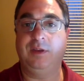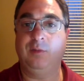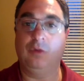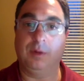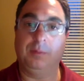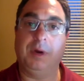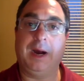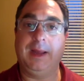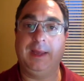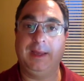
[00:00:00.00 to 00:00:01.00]
more
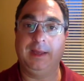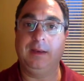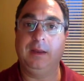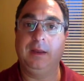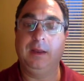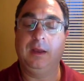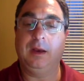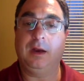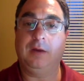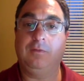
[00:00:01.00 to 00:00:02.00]
buy-in
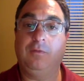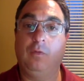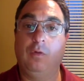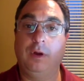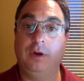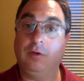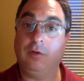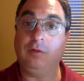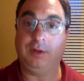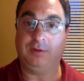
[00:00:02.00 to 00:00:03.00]
for your
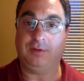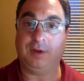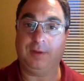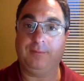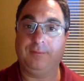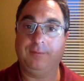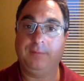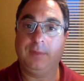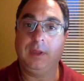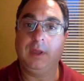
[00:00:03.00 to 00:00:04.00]
own leadership?
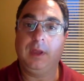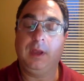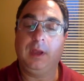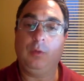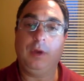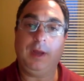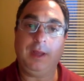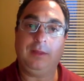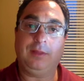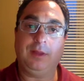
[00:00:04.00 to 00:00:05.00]
And when
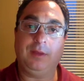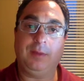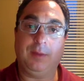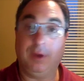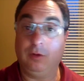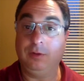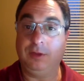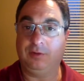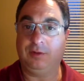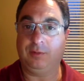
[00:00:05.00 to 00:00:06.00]
I think about my own
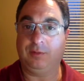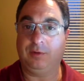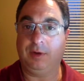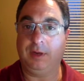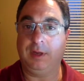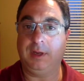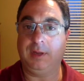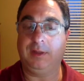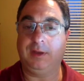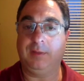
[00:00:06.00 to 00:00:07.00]
leadership journey, I
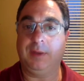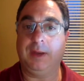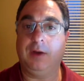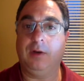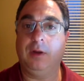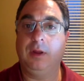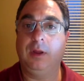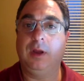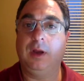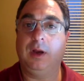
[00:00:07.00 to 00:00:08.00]
think about
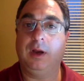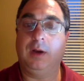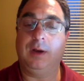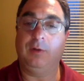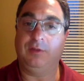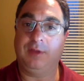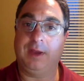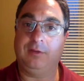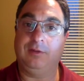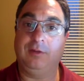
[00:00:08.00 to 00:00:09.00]
I was
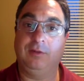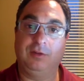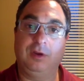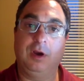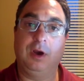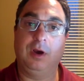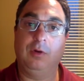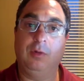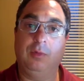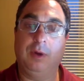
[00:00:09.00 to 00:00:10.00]
asked years
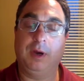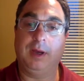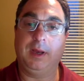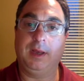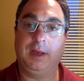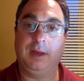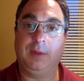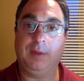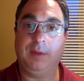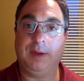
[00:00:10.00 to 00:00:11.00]
ago by
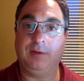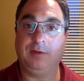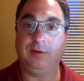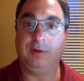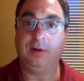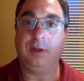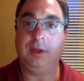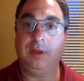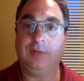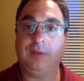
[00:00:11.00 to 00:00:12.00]
my manager
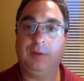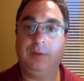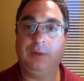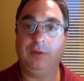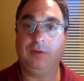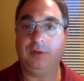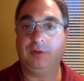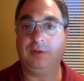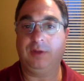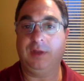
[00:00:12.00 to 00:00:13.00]
if I would be
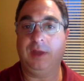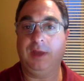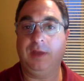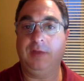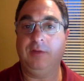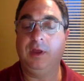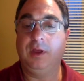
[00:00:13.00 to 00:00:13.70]
interested in